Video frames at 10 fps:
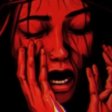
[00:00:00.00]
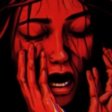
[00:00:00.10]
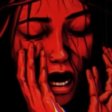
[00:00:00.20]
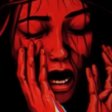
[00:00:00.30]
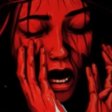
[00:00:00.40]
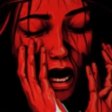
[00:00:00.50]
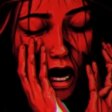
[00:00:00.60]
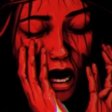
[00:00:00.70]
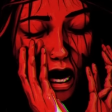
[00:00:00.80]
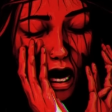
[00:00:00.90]
She set
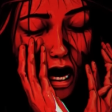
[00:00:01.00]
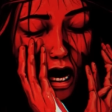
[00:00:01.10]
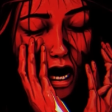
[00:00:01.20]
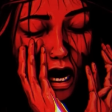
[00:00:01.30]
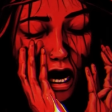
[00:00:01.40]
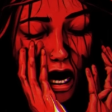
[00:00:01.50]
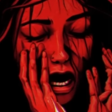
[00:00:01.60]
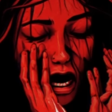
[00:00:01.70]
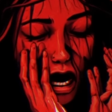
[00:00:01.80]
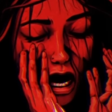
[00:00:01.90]
the white cup
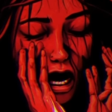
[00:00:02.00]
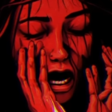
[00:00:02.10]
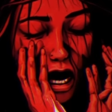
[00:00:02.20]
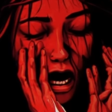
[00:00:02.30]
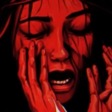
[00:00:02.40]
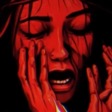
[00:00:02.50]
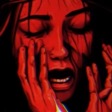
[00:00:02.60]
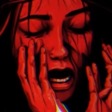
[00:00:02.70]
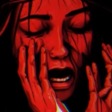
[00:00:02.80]
on the spotless sill.